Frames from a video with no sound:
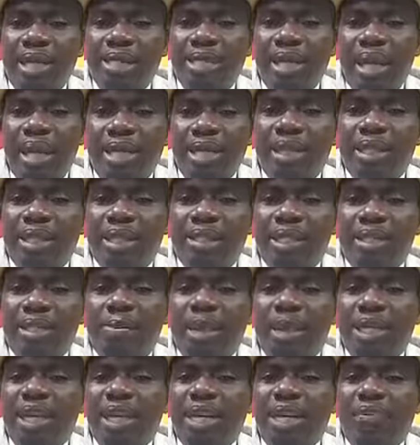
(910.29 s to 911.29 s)
that it is
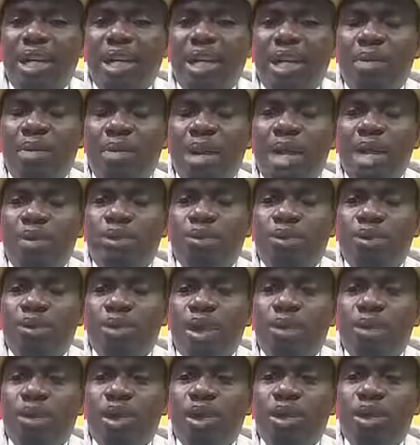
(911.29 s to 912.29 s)
better for the man to do
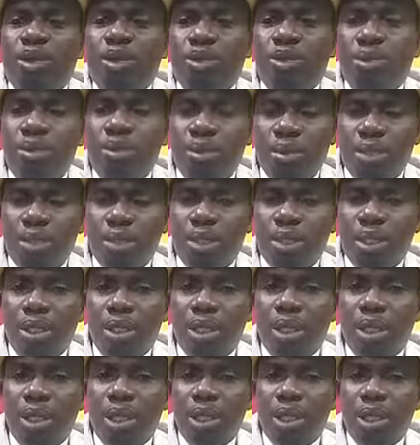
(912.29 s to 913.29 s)
it with you
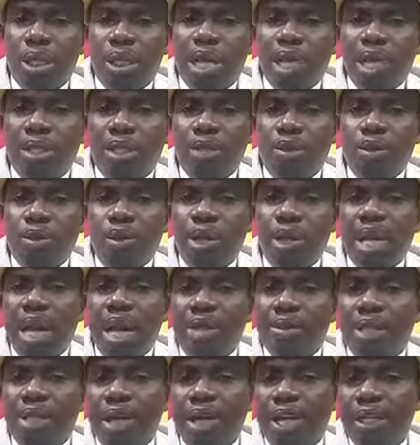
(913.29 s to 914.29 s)
than to do it
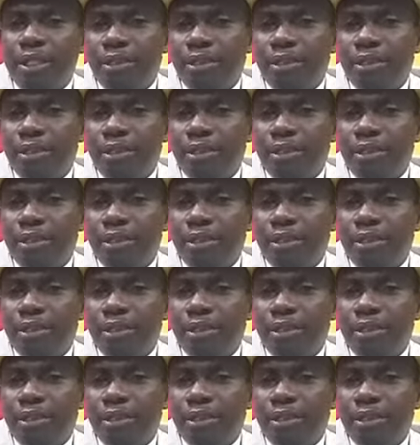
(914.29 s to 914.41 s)
outside.